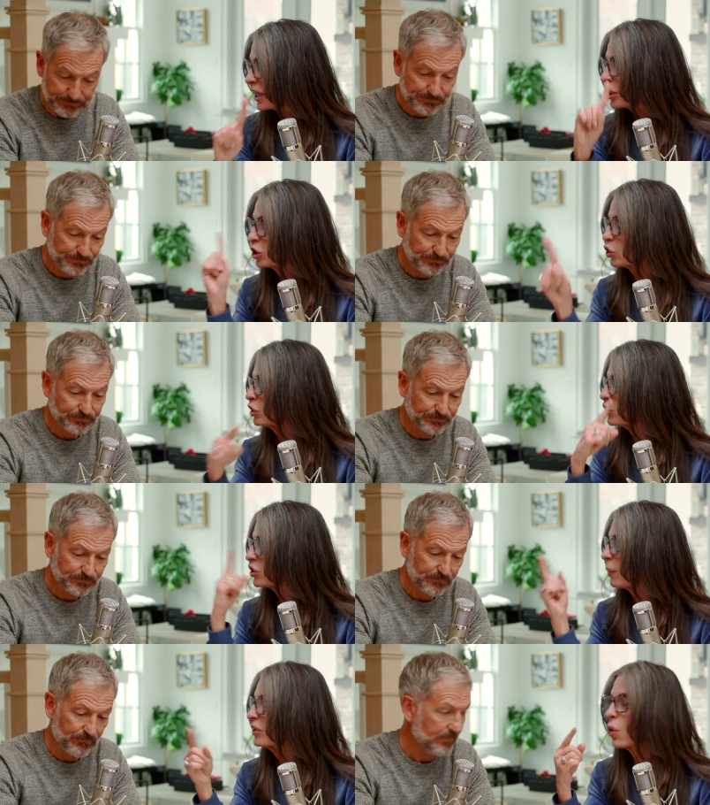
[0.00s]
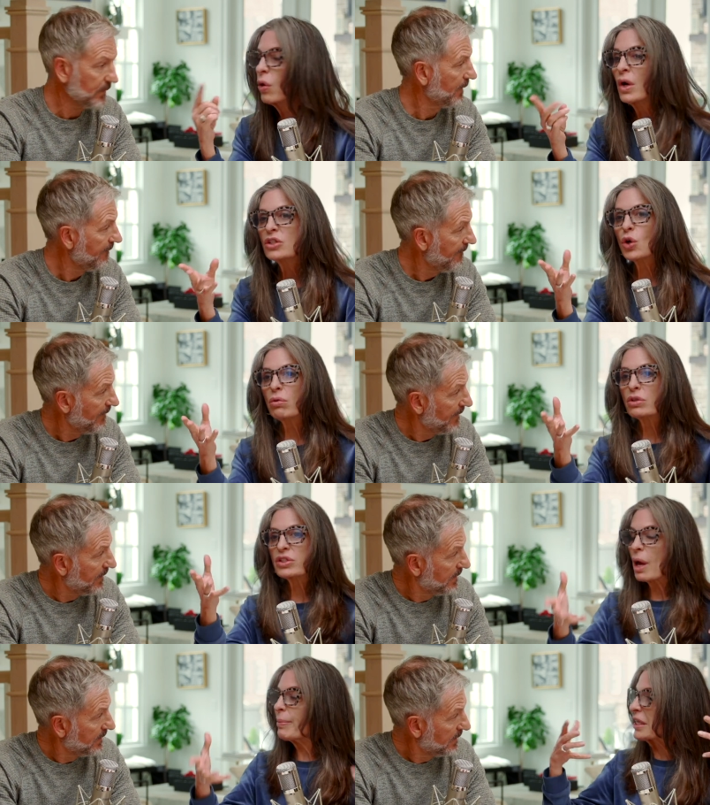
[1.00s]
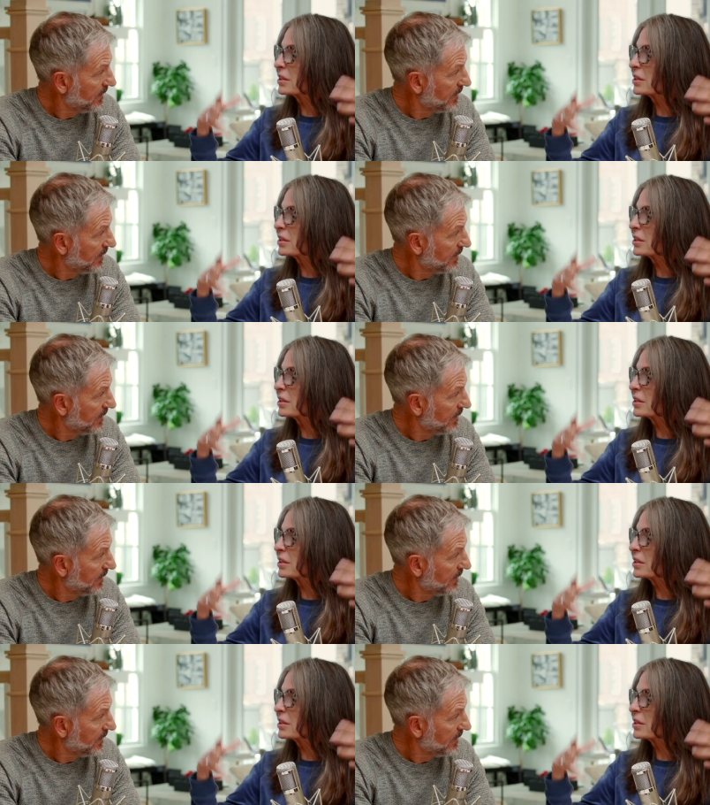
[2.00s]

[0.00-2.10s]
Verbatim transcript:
Speaker 1: in our churches or where. So, so somebody